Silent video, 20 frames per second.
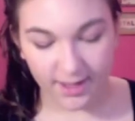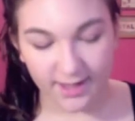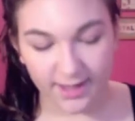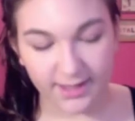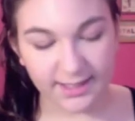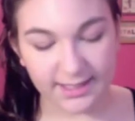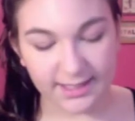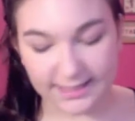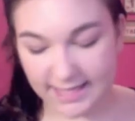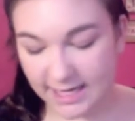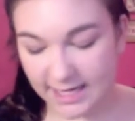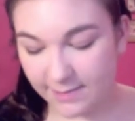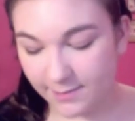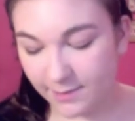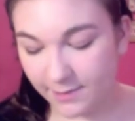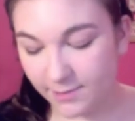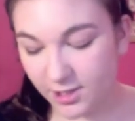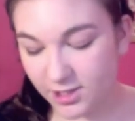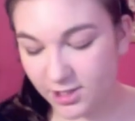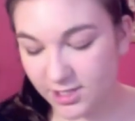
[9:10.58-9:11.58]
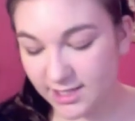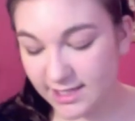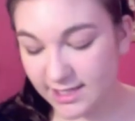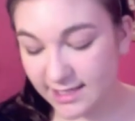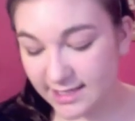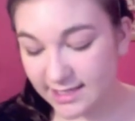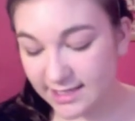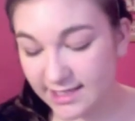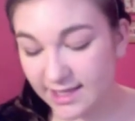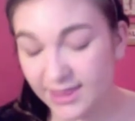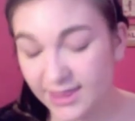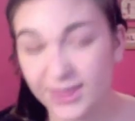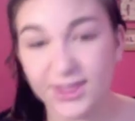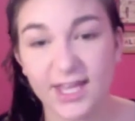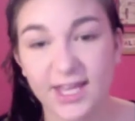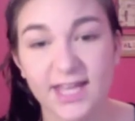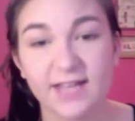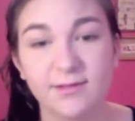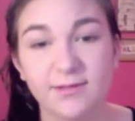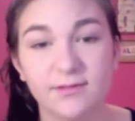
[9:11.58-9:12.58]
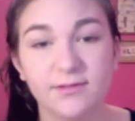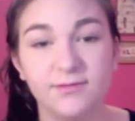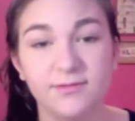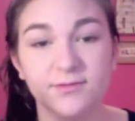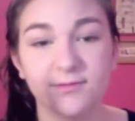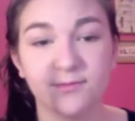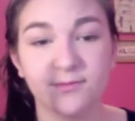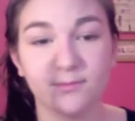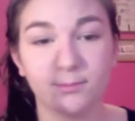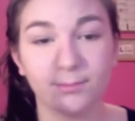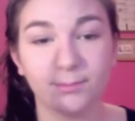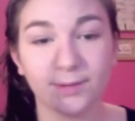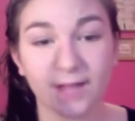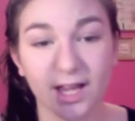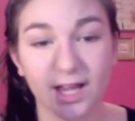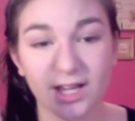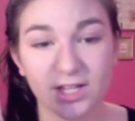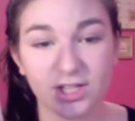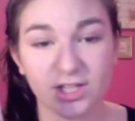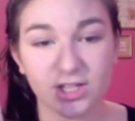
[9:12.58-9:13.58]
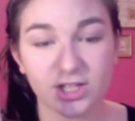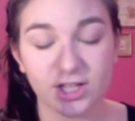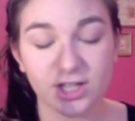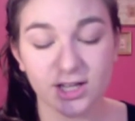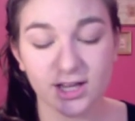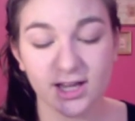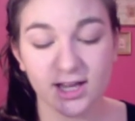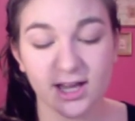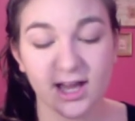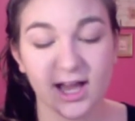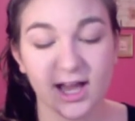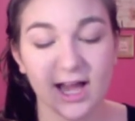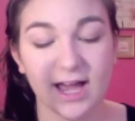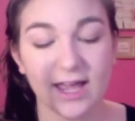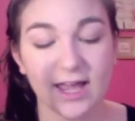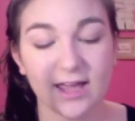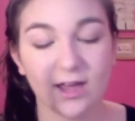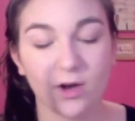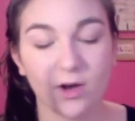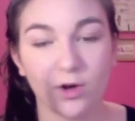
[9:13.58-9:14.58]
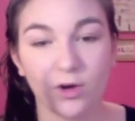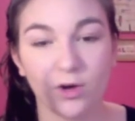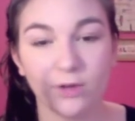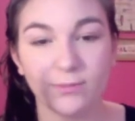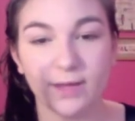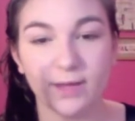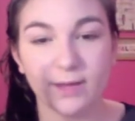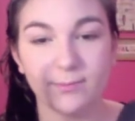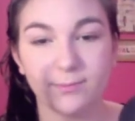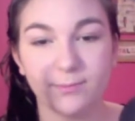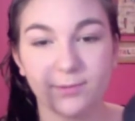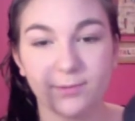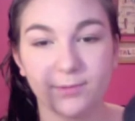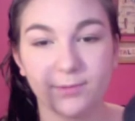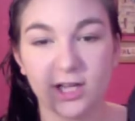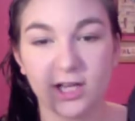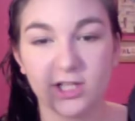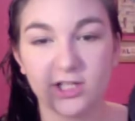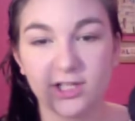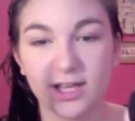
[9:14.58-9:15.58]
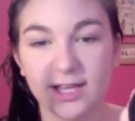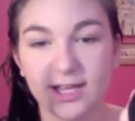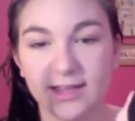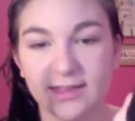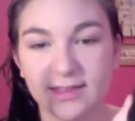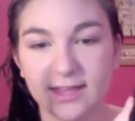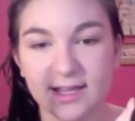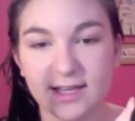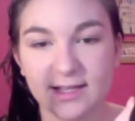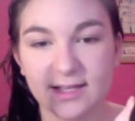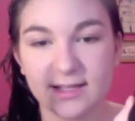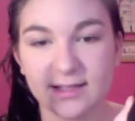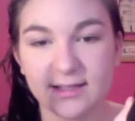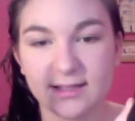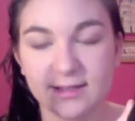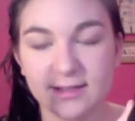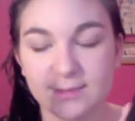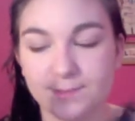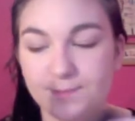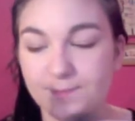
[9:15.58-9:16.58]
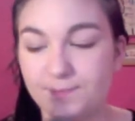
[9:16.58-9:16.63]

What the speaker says: and I take my brush, and since it's a thin blush, I hold my brush like this,